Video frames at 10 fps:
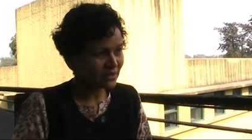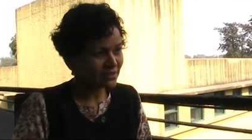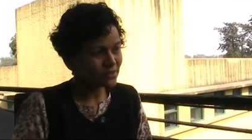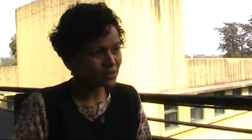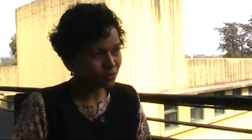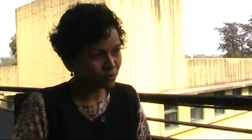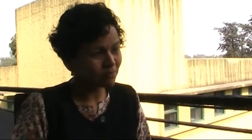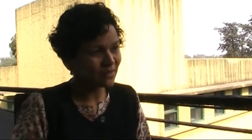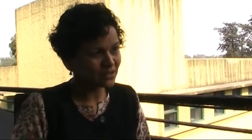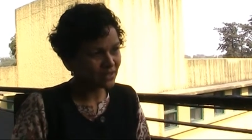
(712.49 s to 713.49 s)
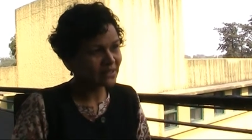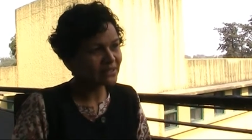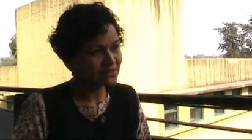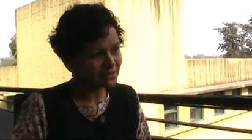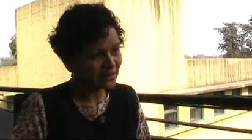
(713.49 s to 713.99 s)
else through a
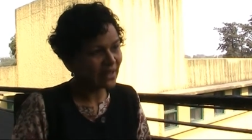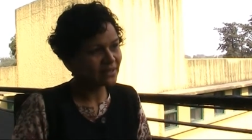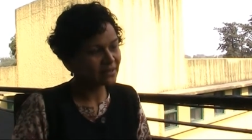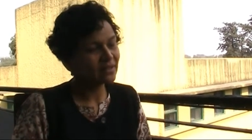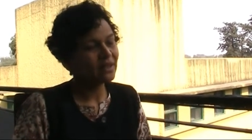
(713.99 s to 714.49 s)
patrilineal clan.